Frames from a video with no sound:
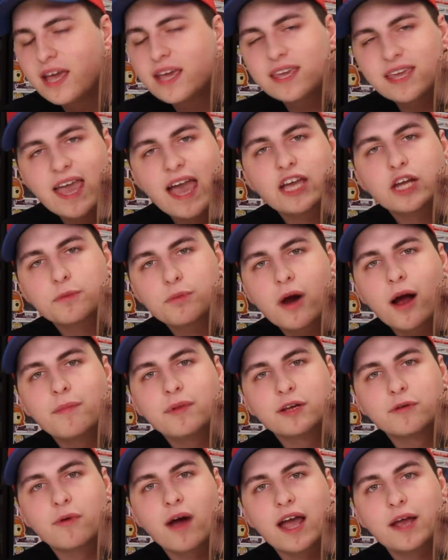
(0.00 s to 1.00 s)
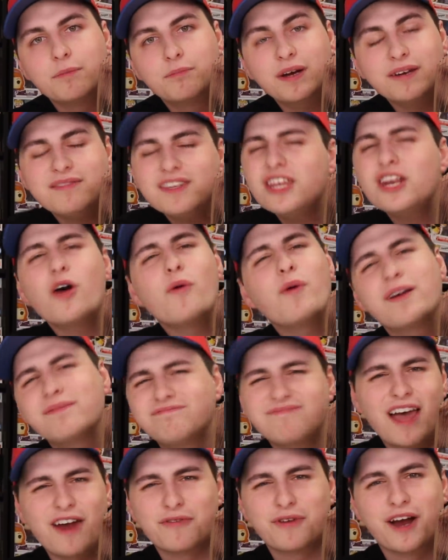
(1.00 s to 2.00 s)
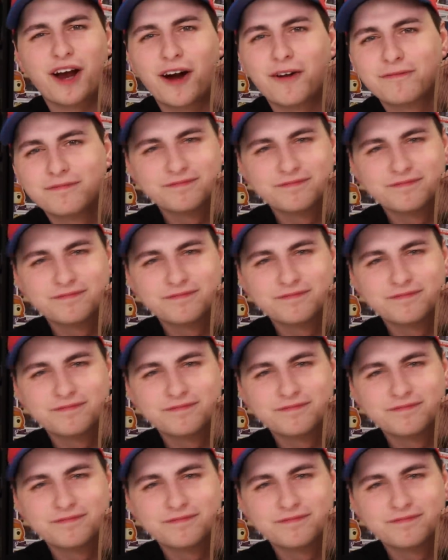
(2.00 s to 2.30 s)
Yeah, you're probably right. But you know what? I don't care.